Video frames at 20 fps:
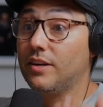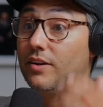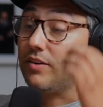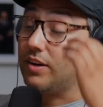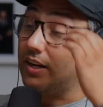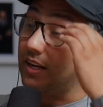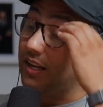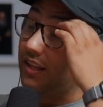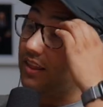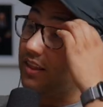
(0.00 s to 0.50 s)

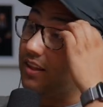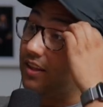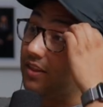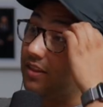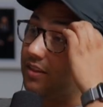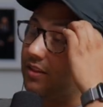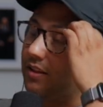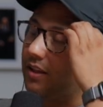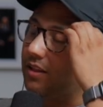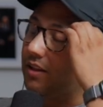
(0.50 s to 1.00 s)
right? And
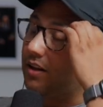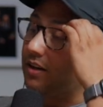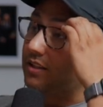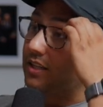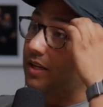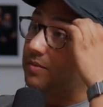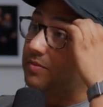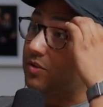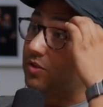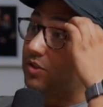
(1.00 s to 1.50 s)
and a lot of
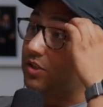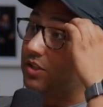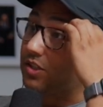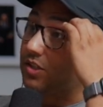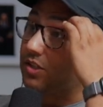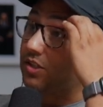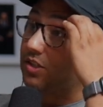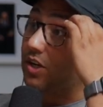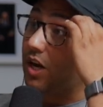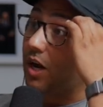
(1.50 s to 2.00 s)
times they're
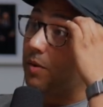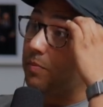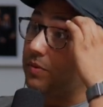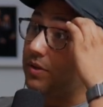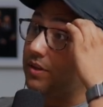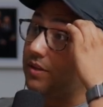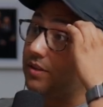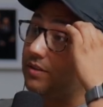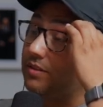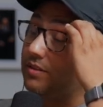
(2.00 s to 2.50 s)
just
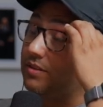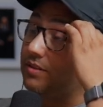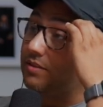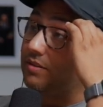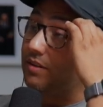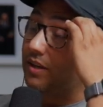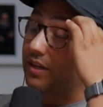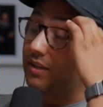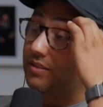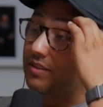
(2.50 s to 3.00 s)
choppy,
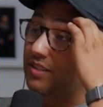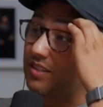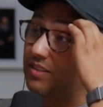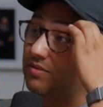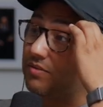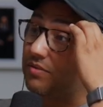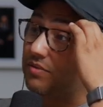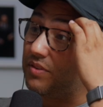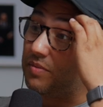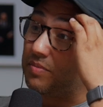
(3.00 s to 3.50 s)
like
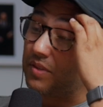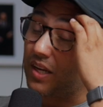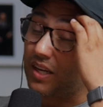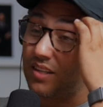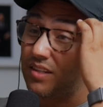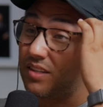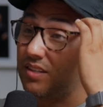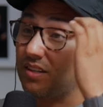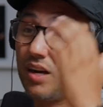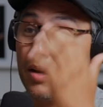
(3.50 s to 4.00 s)
just filmed
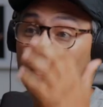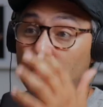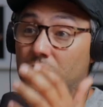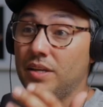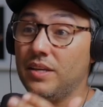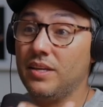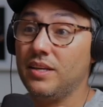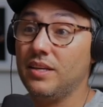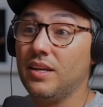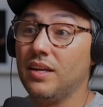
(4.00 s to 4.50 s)
kind of
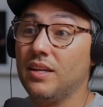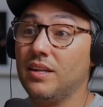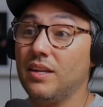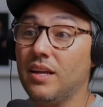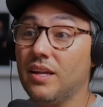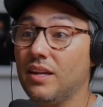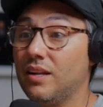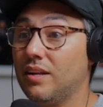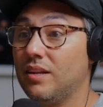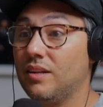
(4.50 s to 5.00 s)
choppy and
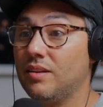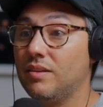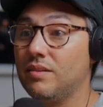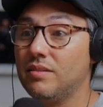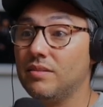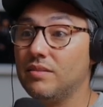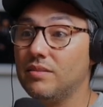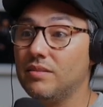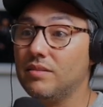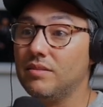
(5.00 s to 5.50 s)

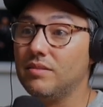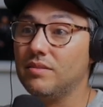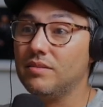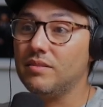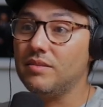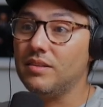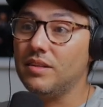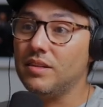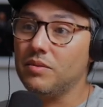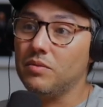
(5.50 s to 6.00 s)
edited,
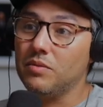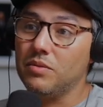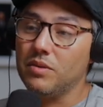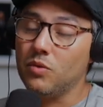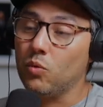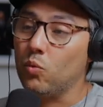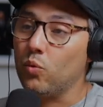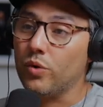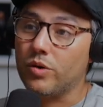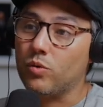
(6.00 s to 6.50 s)
in a
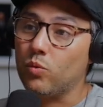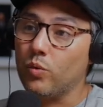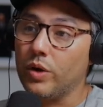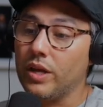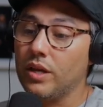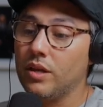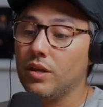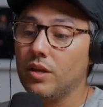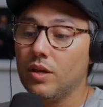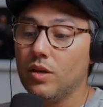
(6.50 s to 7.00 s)
in a weird
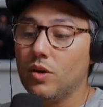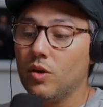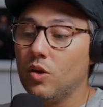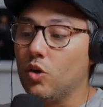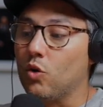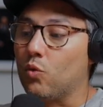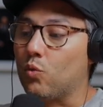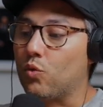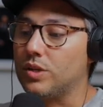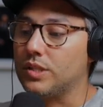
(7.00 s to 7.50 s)
way.
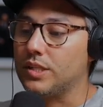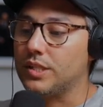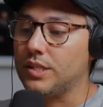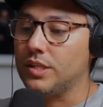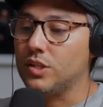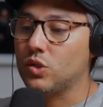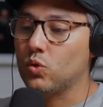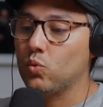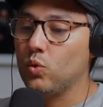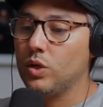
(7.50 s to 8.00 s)
Whereas
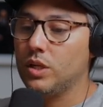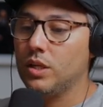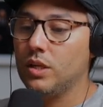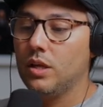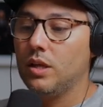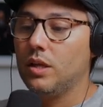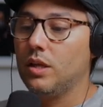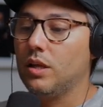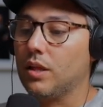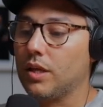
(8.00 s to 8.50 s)
this one,
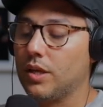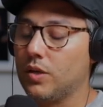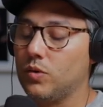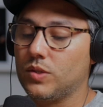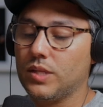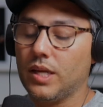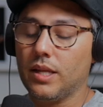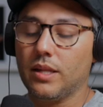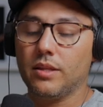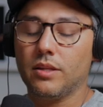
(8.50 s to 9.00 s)
like you
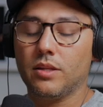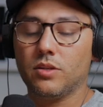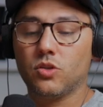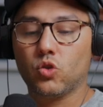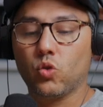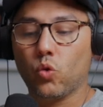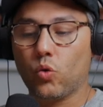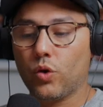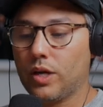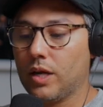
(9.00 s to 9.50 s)
said, the
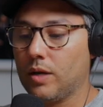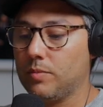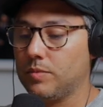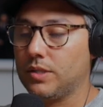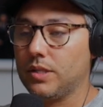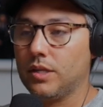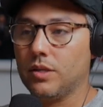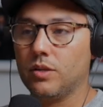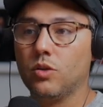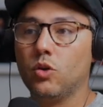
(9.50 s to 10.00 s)
story
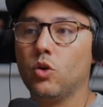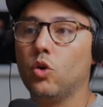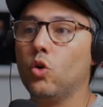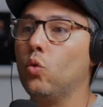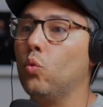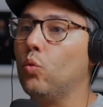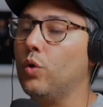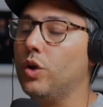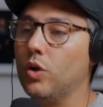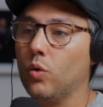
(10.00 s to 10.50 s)
comes in,
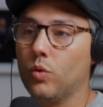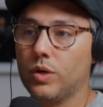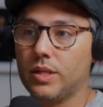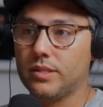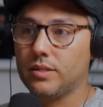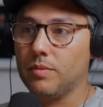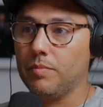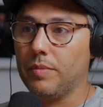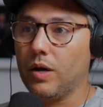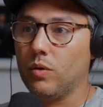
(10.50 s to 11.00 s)
we know what
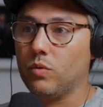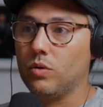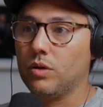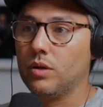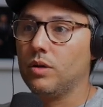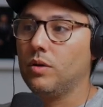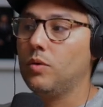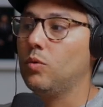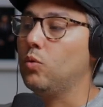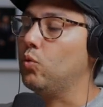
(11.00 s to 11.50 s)
it's about.
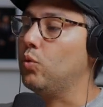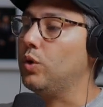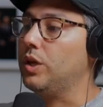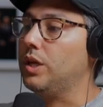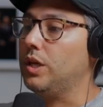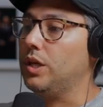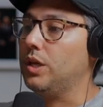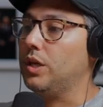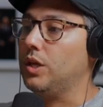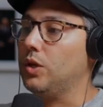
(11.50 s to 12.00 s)

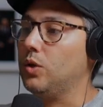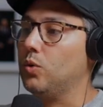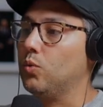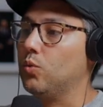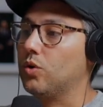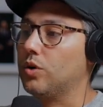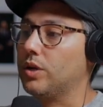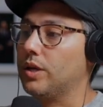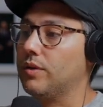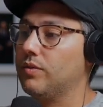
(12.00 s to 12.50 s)
We
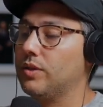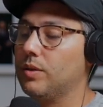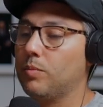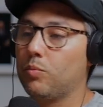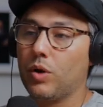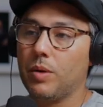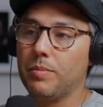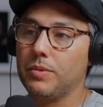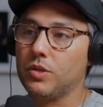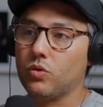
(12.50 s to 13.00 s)
we're given the
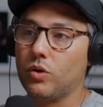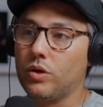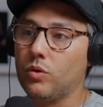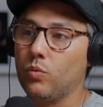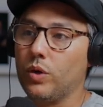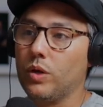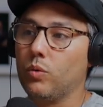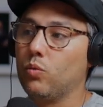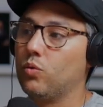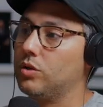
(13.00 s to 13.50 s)
premise right
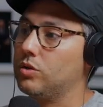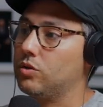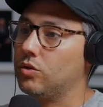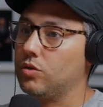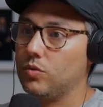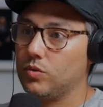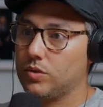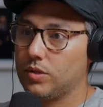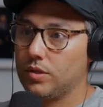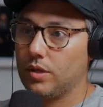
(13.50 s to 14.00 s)
away. We're
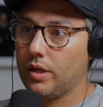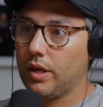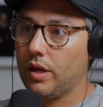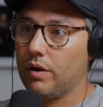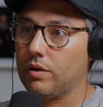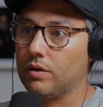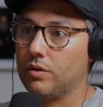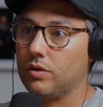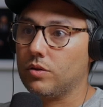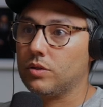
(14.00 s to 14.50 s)
introduced to the
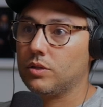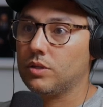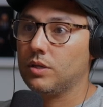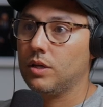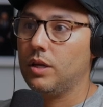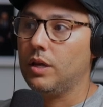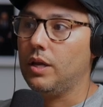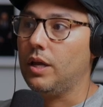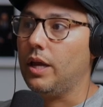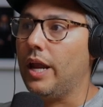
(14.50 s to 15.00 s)
characters
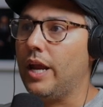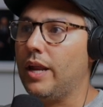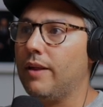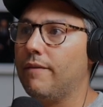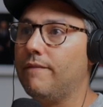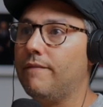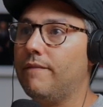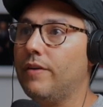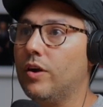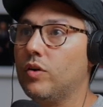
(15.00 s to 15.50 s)
in
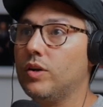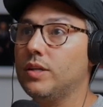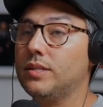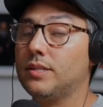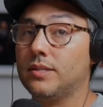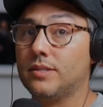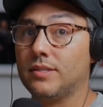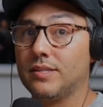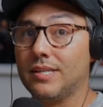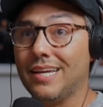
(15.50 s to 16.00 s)
a very
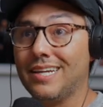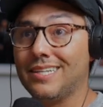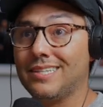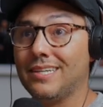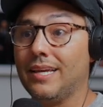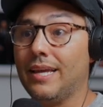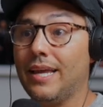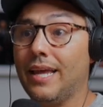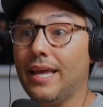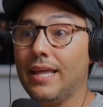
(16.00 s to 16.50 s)

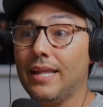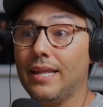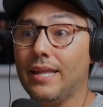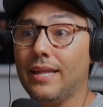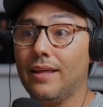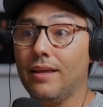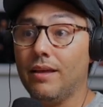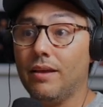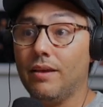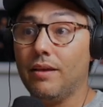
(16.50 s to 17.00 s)
succinct
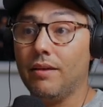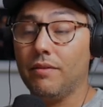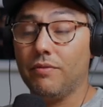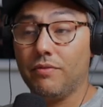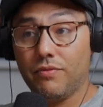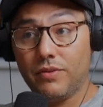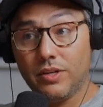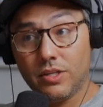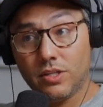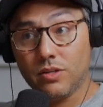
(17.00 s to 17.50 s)
and
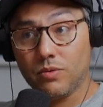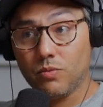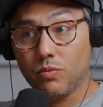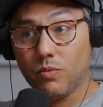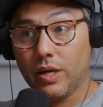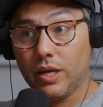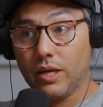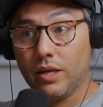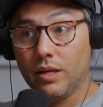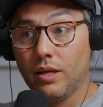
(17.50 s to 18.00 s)
efficient
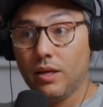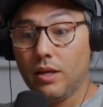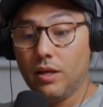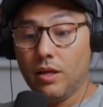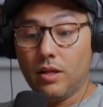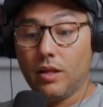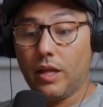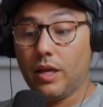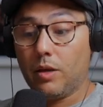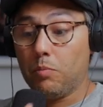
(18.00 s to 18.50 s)
way.
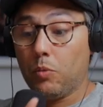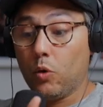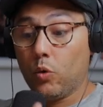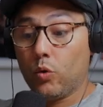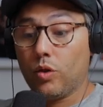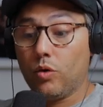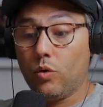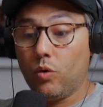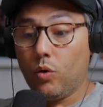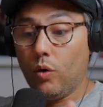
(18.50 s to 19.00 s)
Like
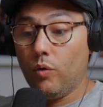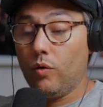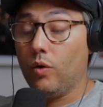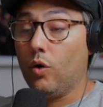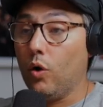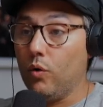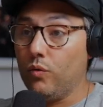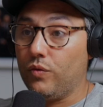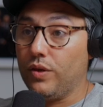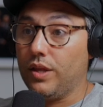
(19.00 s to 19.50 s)
both o-
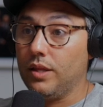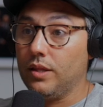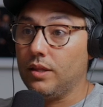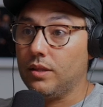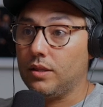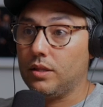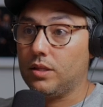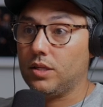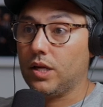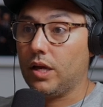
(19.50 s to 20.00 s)
Ovi,
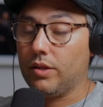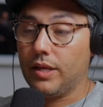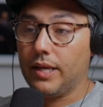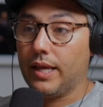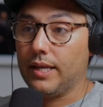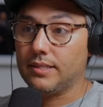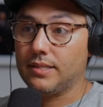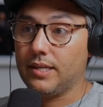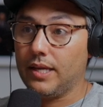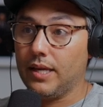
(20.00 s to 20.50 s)
the child that
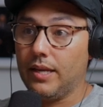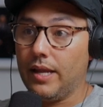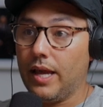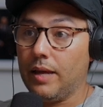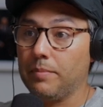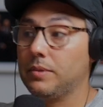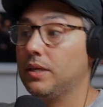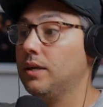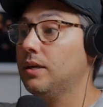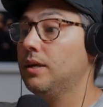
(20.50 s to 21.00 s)
gets yep.
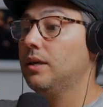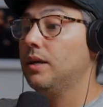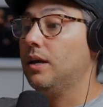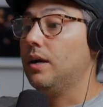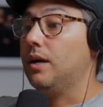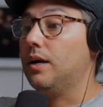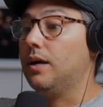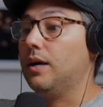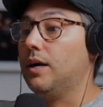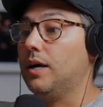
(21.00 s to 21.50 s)
kidnapped,
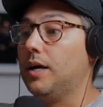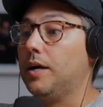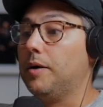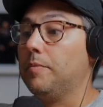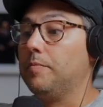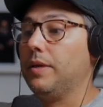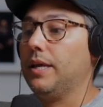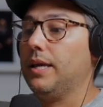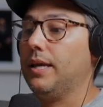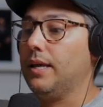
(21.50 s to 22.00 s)

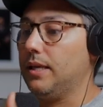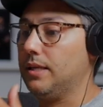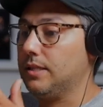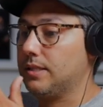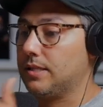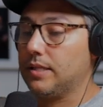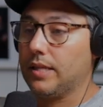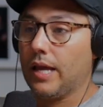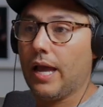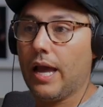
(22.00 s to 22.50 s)
um,
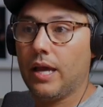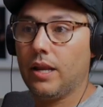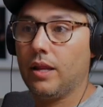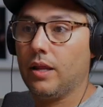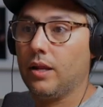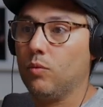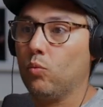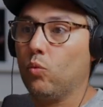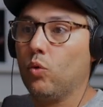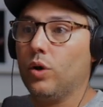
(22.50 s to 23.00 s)
his dad
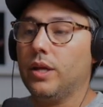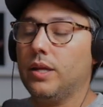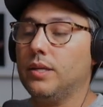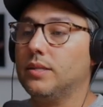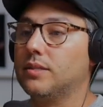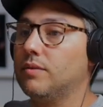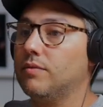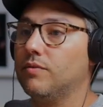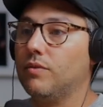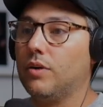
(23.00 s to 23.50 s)
and what
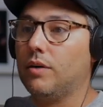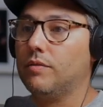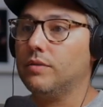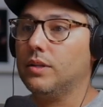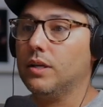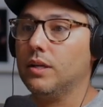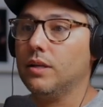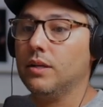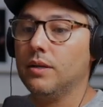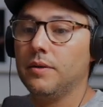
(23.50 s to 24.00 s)
he's
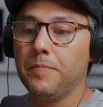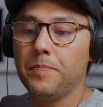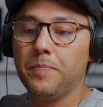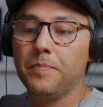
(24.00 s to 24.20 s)
involved in,